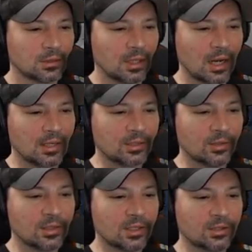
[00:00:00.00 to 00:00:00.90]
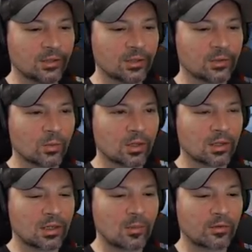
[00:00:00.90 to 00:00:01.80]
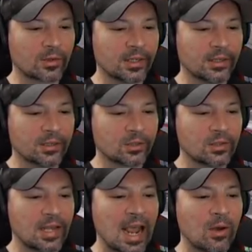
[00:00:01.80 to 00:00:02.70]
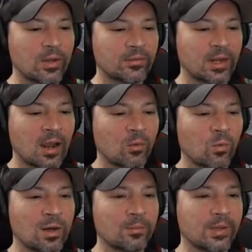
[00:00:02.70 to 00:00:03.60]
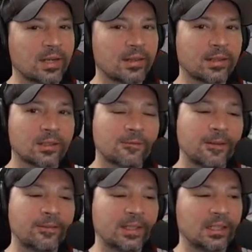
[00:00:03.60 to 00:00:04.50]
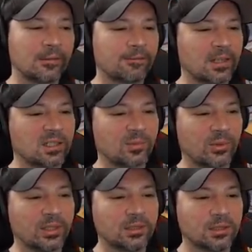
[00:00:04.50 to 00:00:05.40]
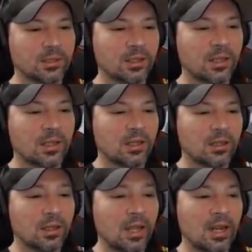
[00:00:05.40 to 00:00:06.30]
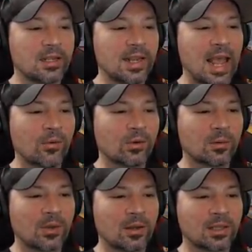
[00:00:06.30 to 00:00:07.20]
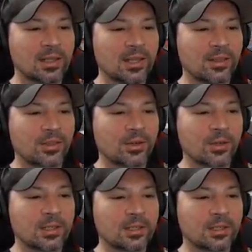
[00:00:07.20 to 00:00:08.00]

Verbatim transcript: And as soon as it turns, we're going to come over here. So now we've got one beacon. There's 15 defense points. And now we're about to get 30